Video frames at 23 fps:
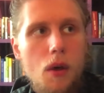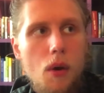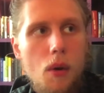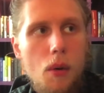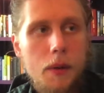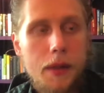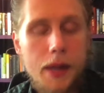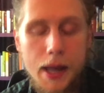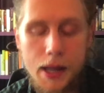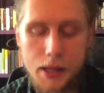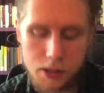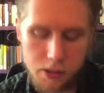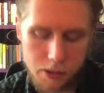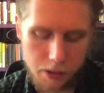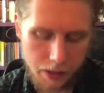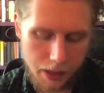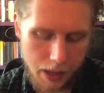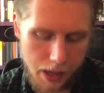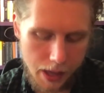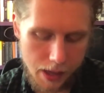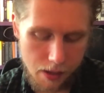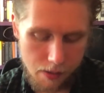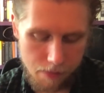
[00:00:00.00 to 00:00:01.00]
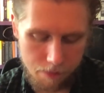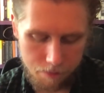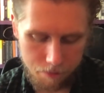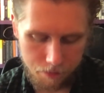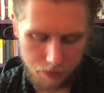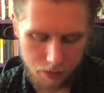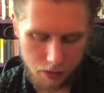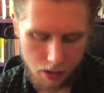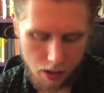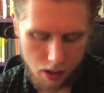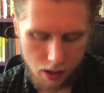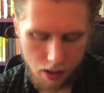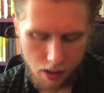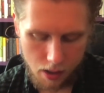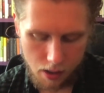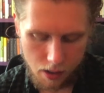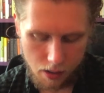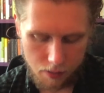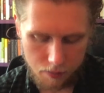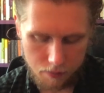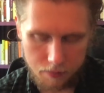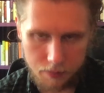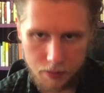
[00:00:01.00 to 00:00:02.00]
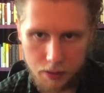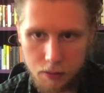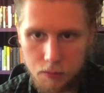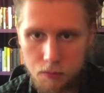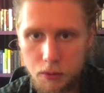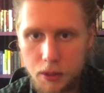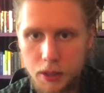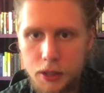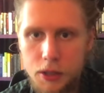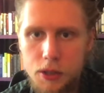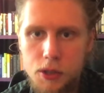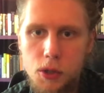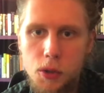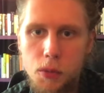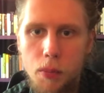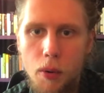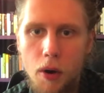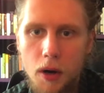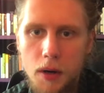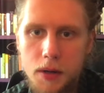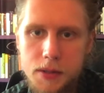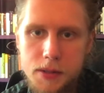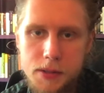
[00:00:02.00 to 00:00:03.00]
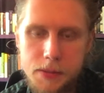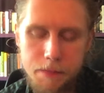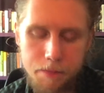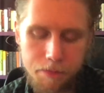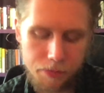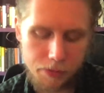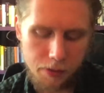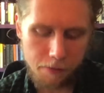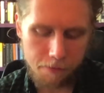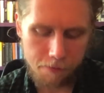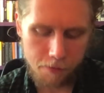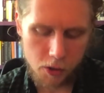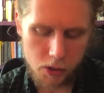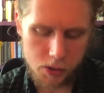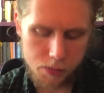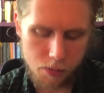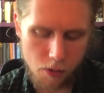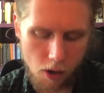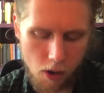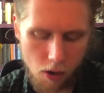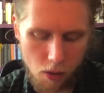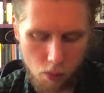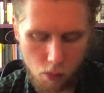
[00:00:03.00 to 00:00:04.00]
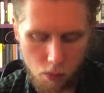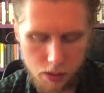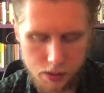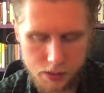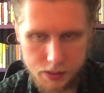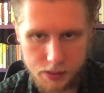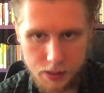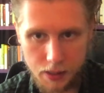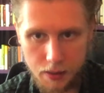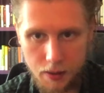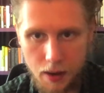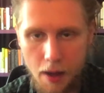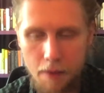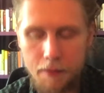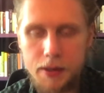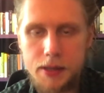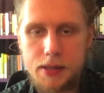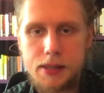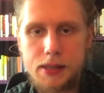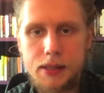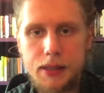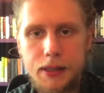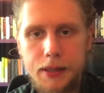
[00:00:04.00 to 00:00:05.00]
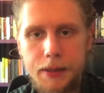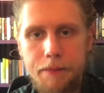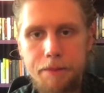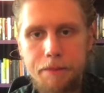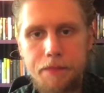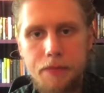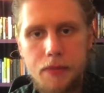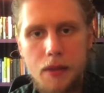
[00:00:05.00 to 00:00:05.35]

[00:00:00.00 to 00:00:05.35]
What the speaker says: Well, the answer came in really two parts. The first part was that obviously